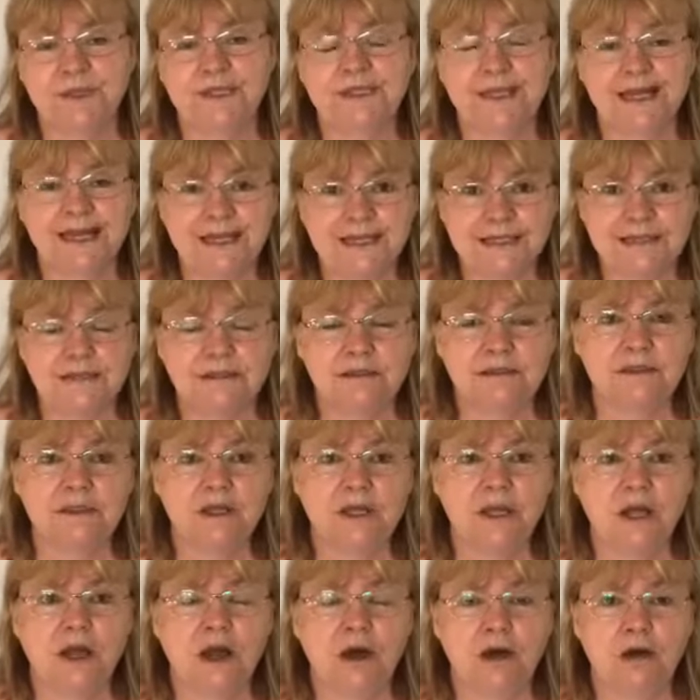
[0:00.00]
Titles
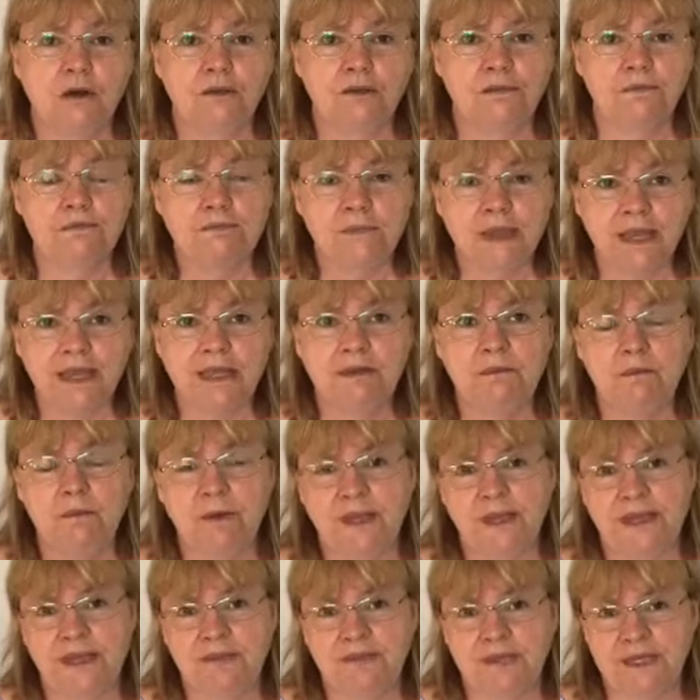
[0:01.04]
are the main
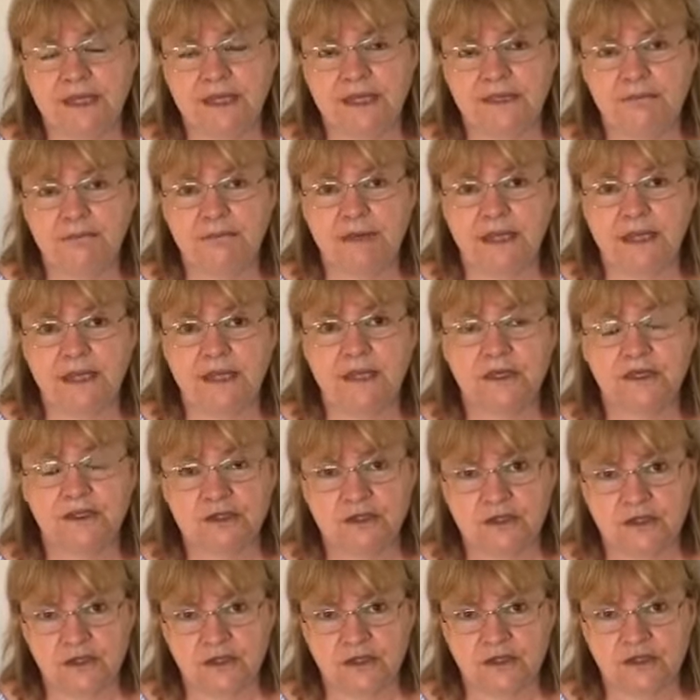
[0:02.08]
way that eBay
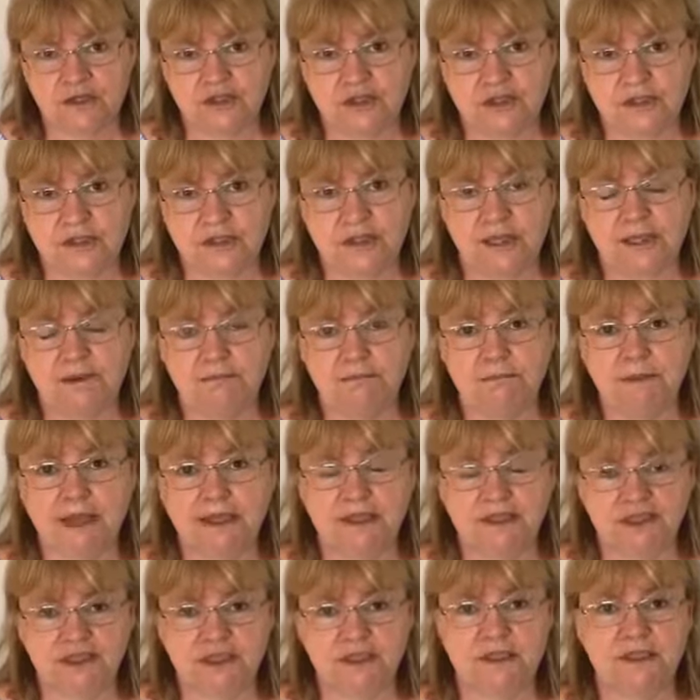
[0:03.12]
searches and
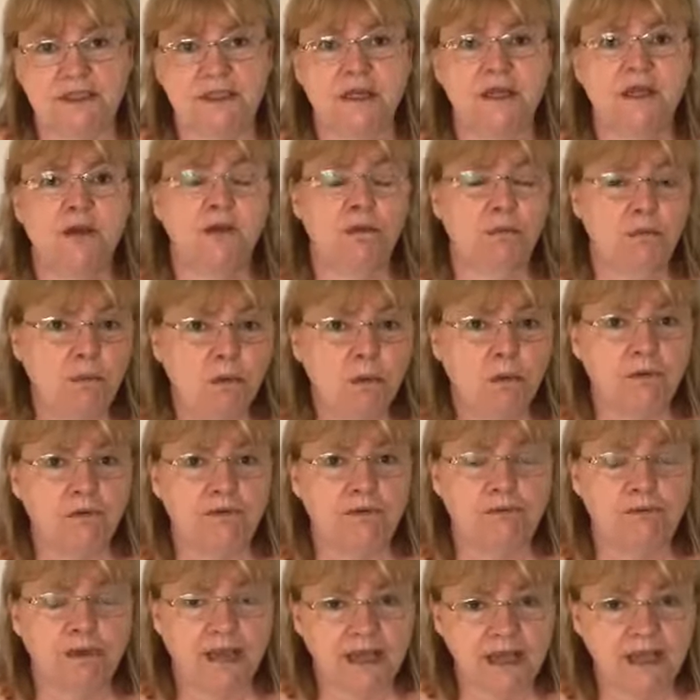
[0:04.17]
matches what
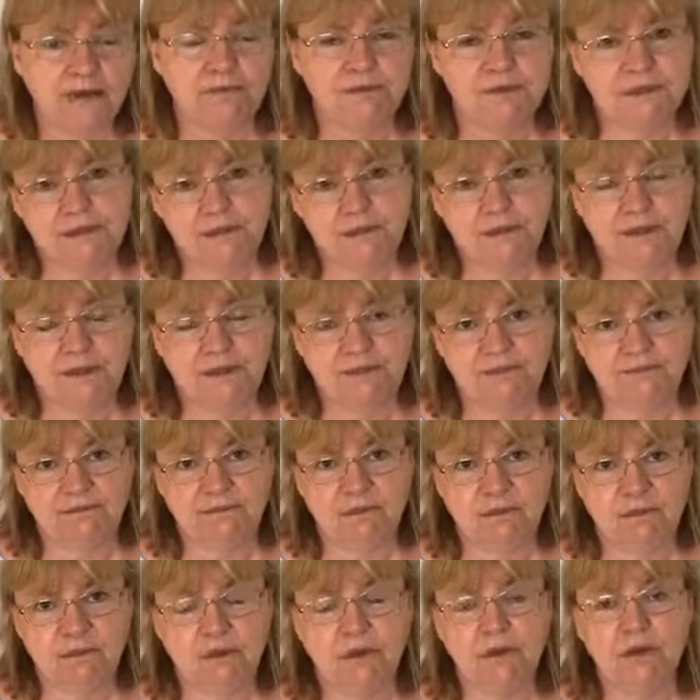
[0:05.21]
the buyer is looking
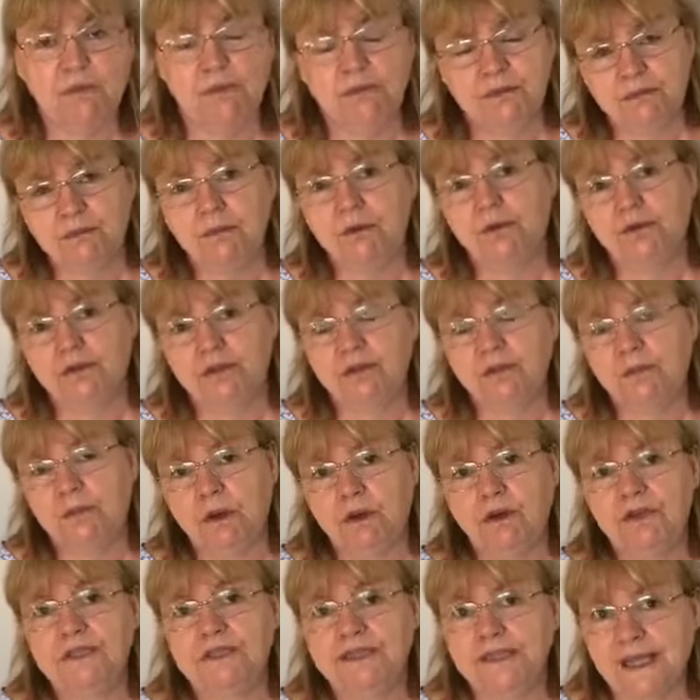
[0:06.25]
for with what you
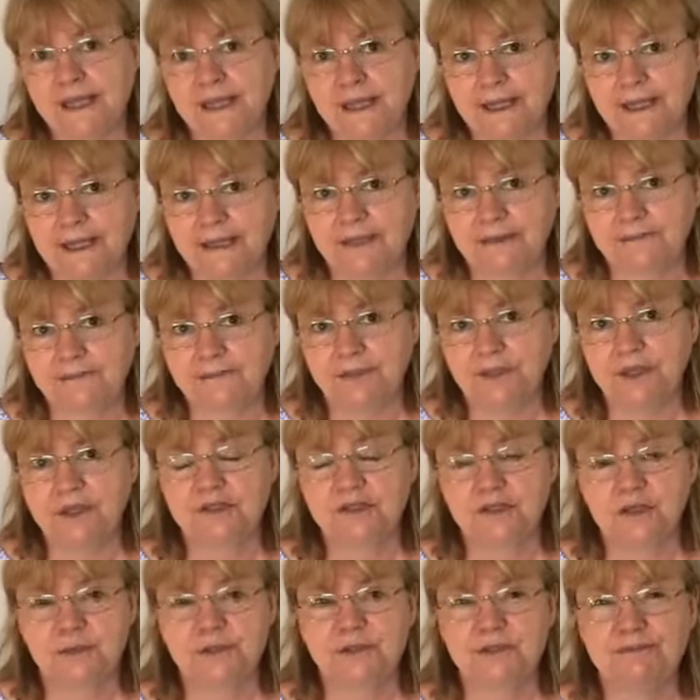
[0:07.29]
are selling.
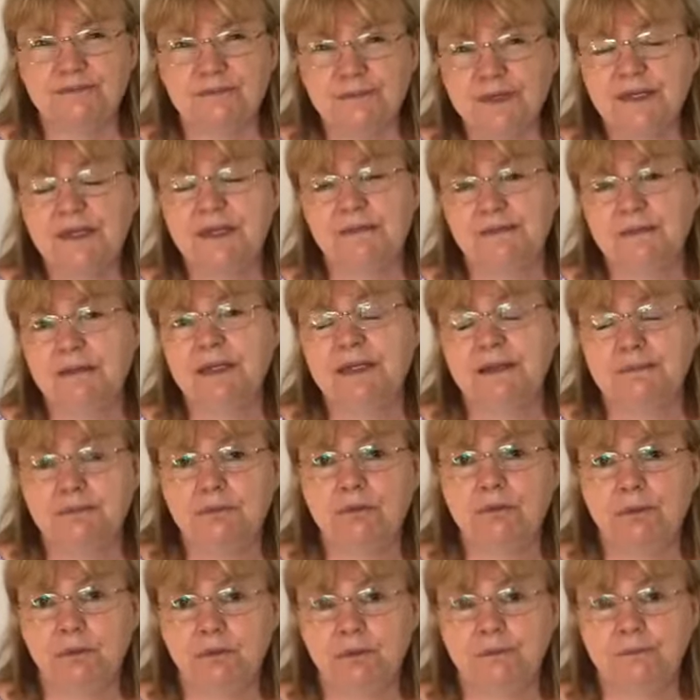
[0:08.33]
So it's really, really
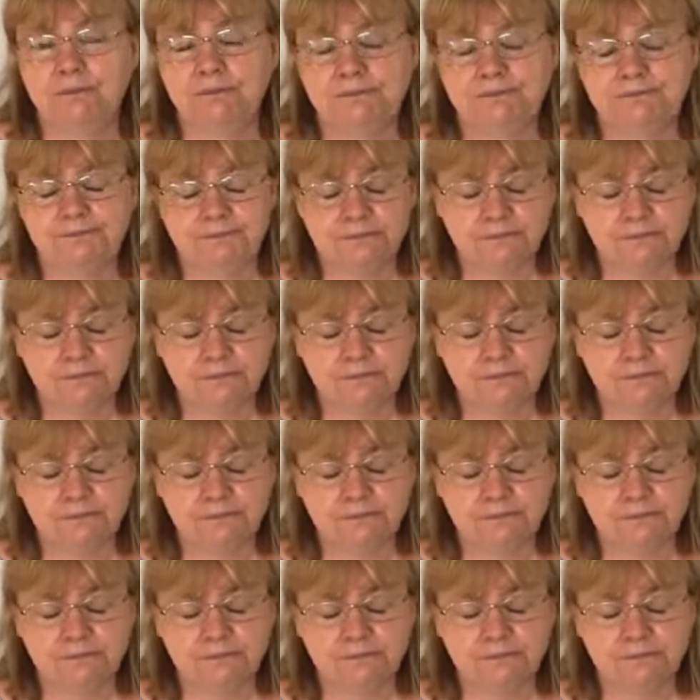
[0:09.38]
important.